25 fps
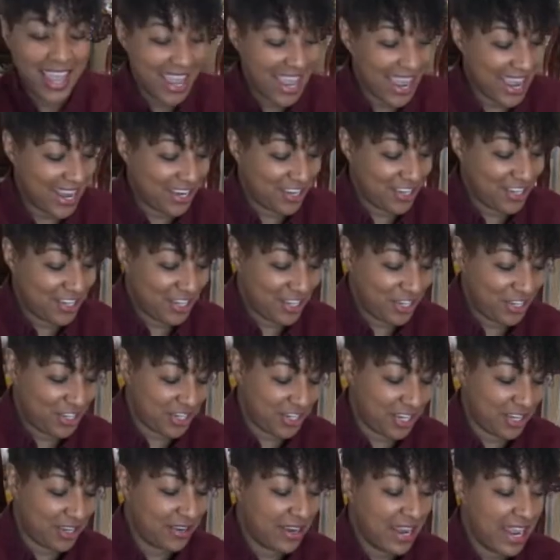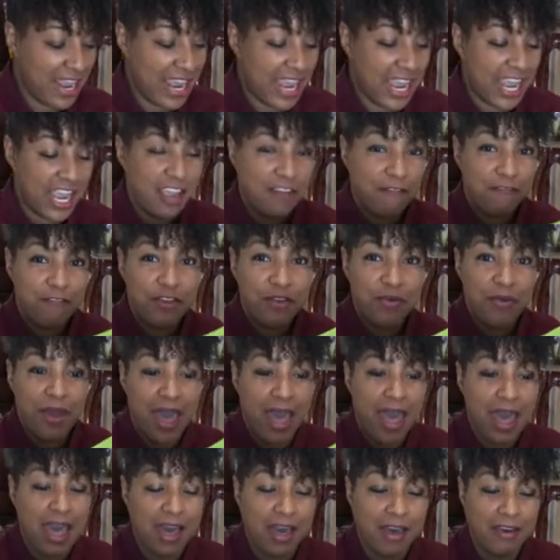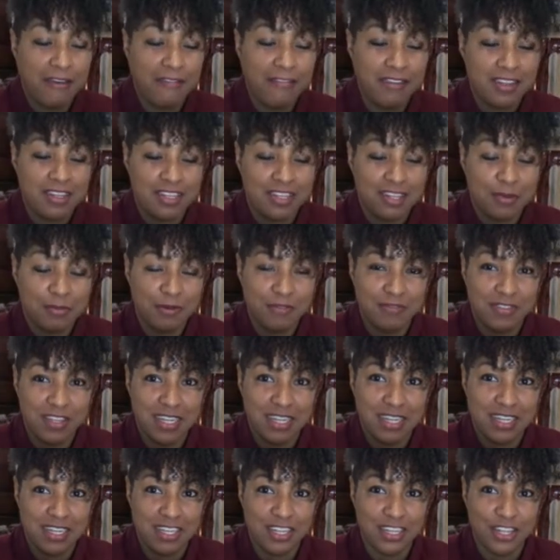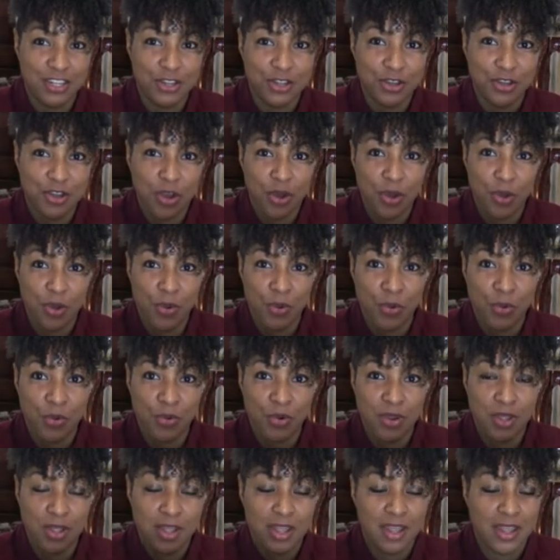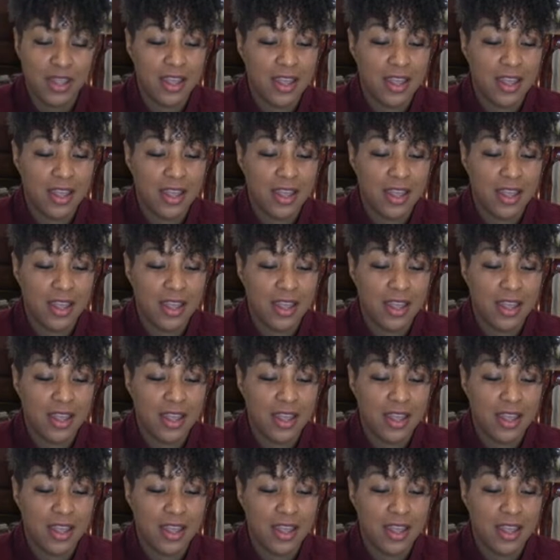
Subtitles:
In addition, if you have some of these silicone